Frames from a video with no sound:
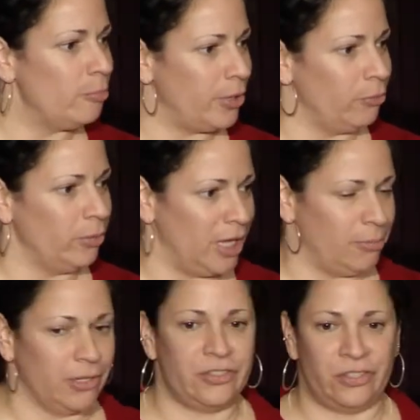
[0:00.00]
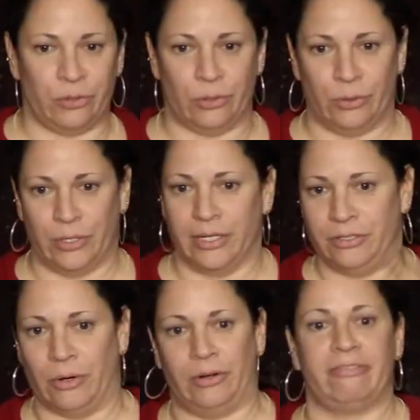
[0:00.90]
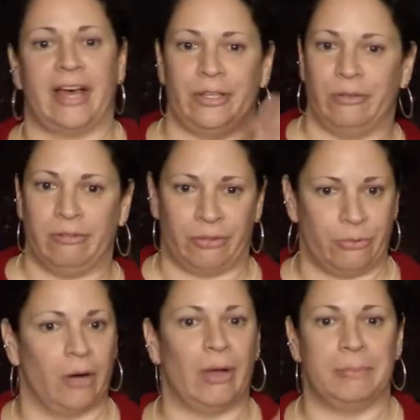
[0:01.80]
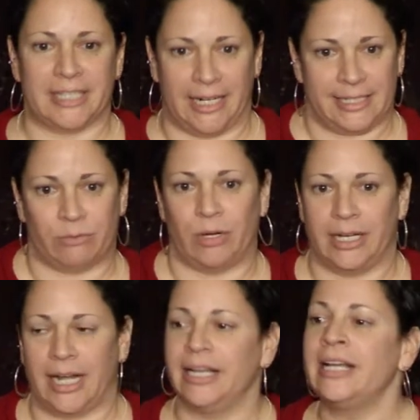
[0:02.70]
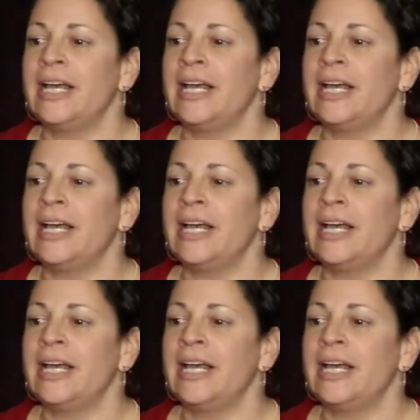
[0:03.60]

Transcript: but we'll be able to notify you through our websites and whatnot.